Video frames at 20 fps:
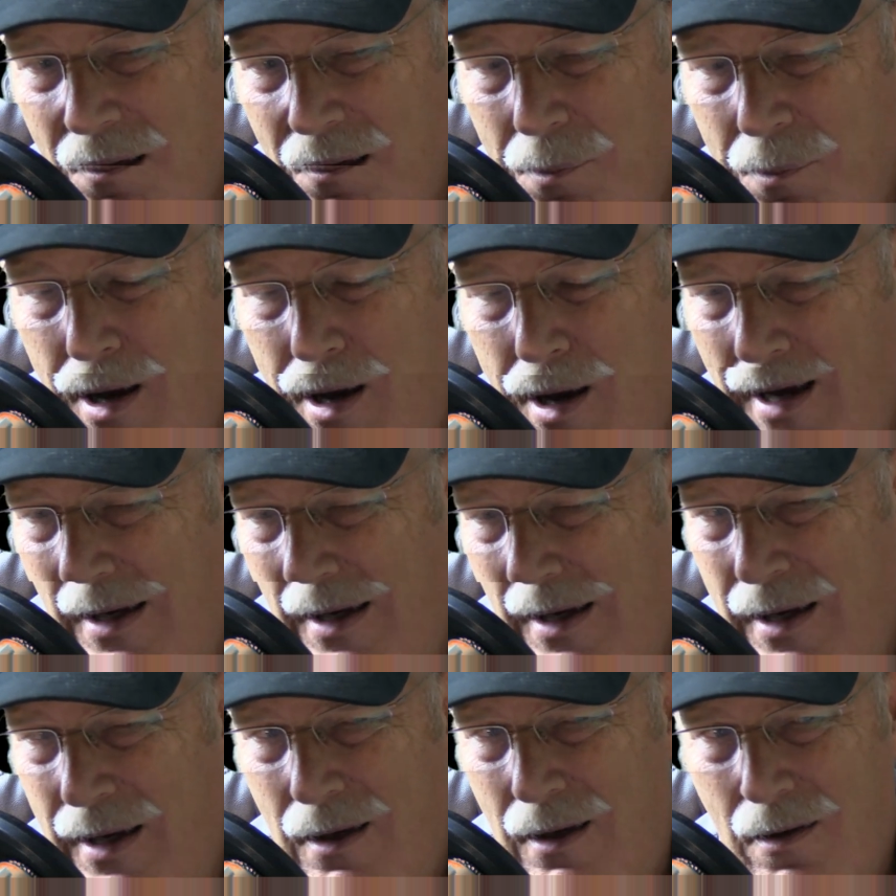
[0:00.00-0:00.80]
by
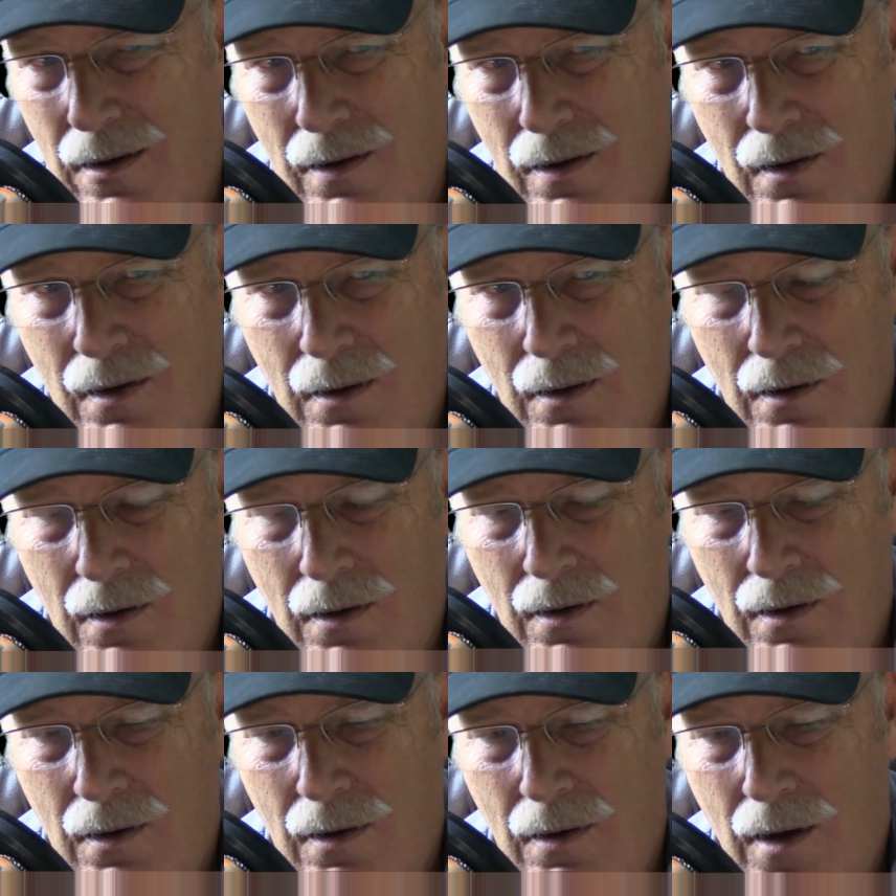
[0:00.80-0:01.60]

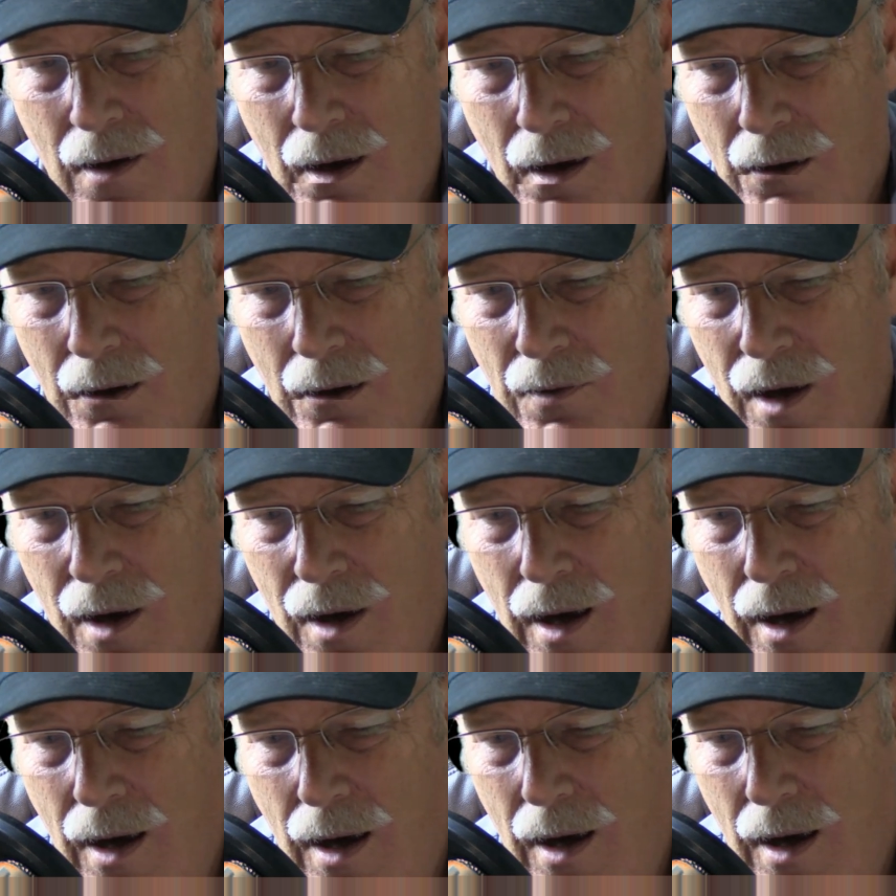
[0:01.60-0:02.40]

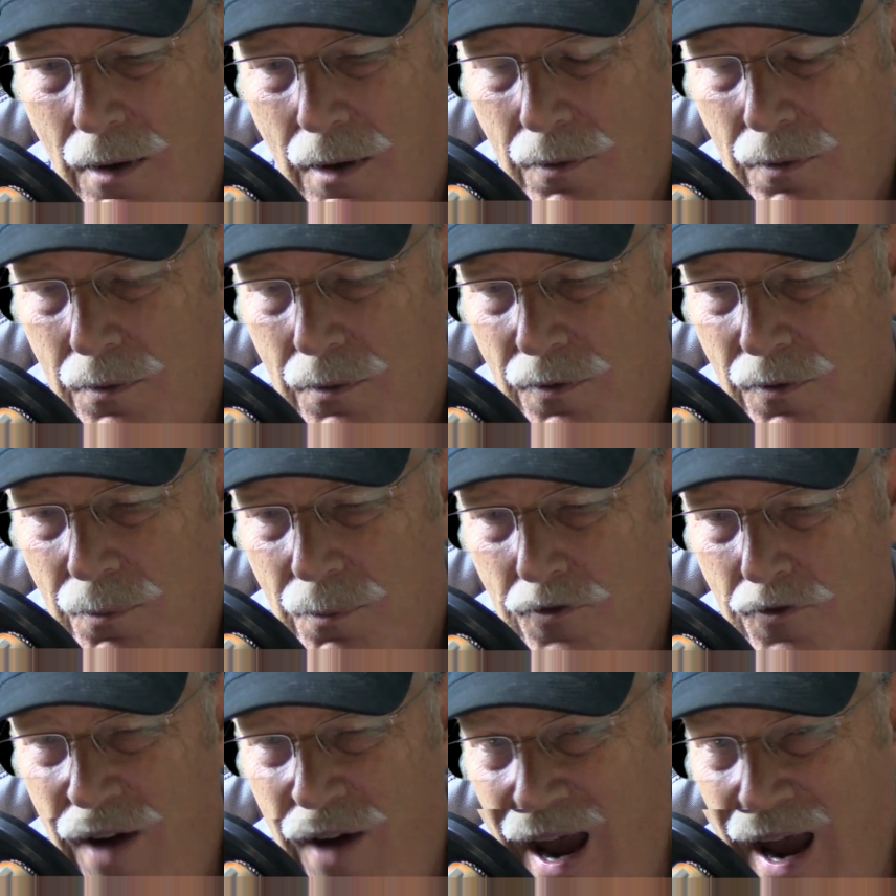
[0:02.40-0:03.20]
uh,
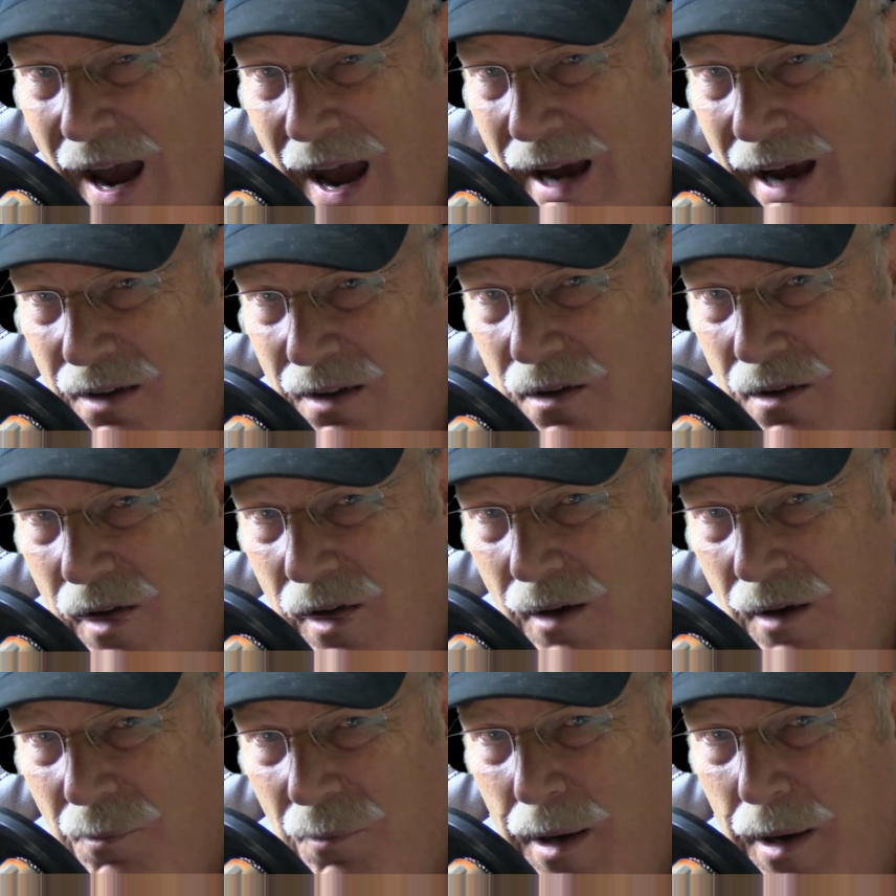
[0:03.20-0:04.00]
fact
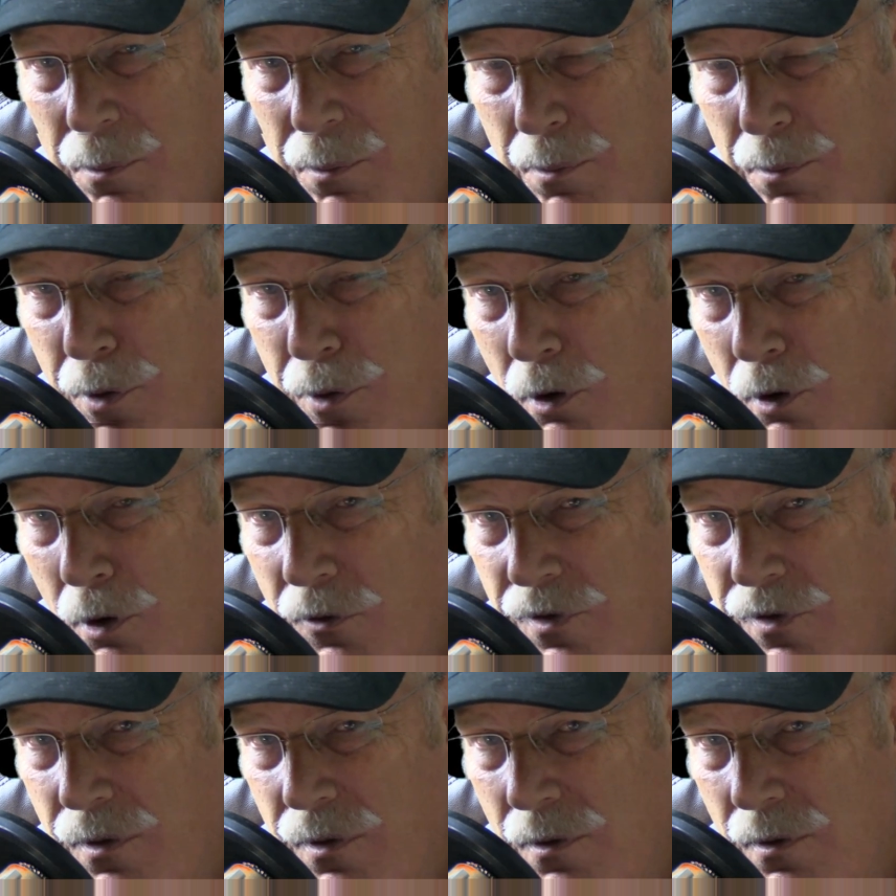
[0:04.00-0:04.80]
and by proof.
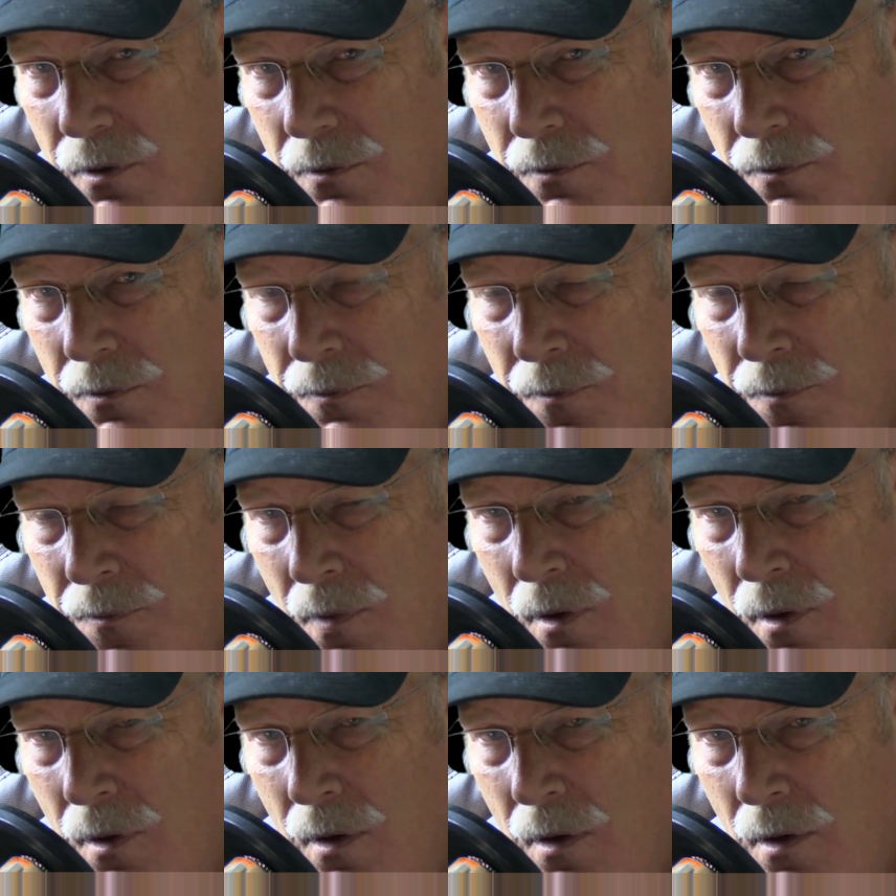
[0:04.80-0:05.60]

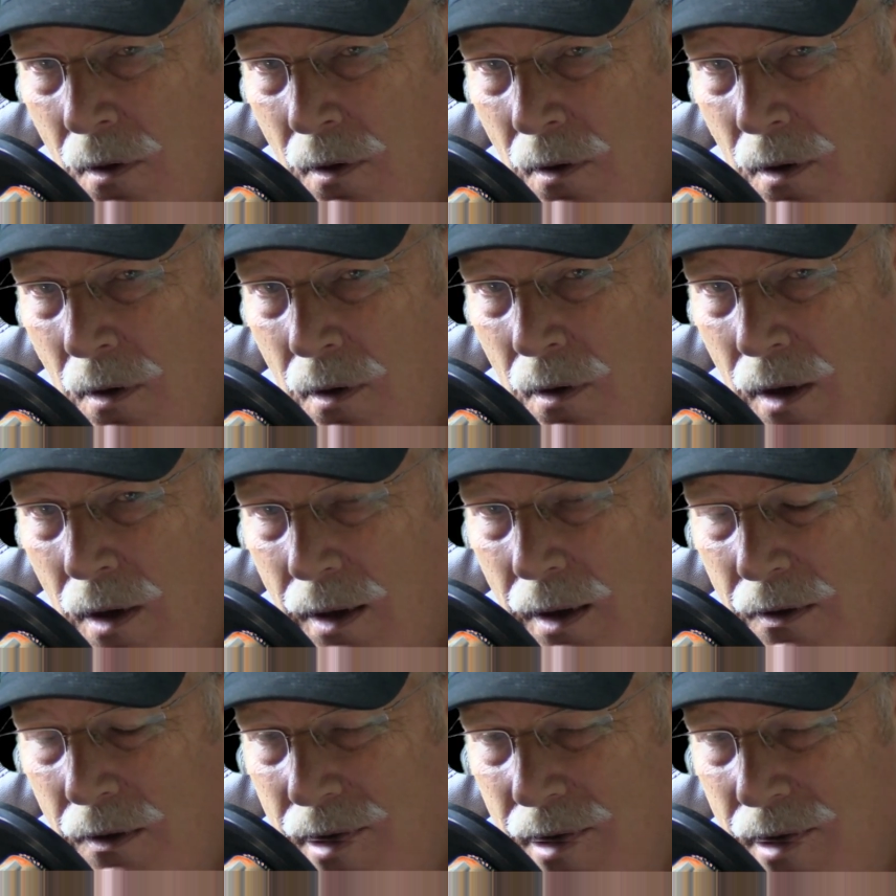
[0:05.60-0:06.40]
There's
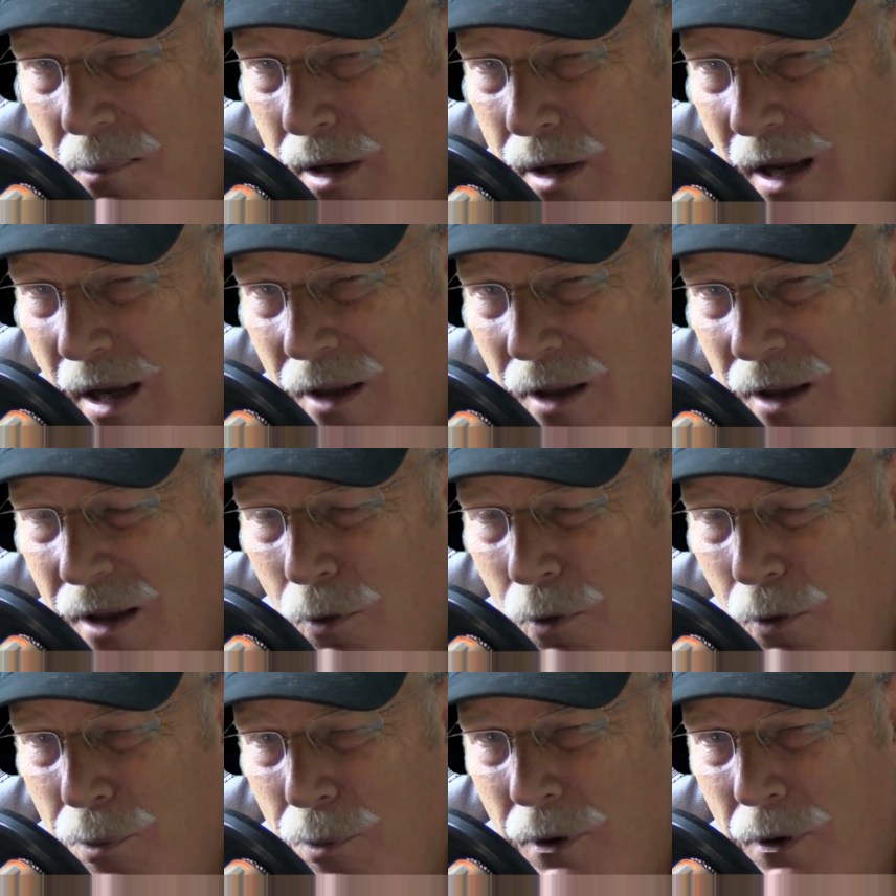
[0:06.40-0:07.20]
not many other
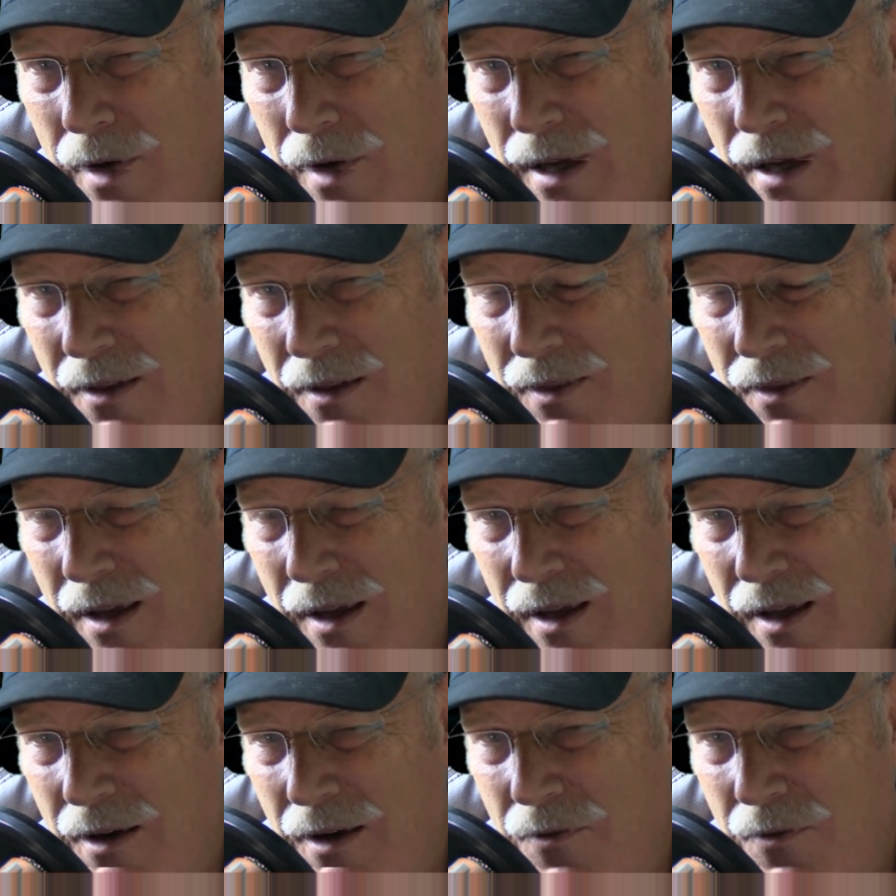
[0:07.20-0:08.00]
books I can think of
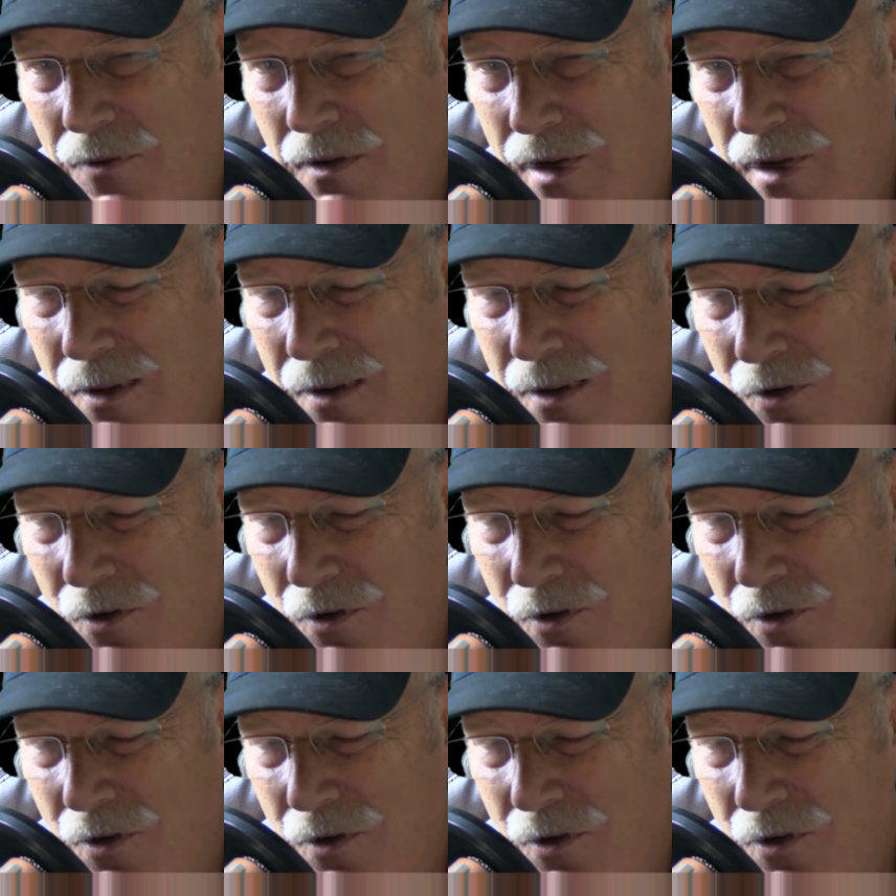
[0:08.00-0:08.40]
that can do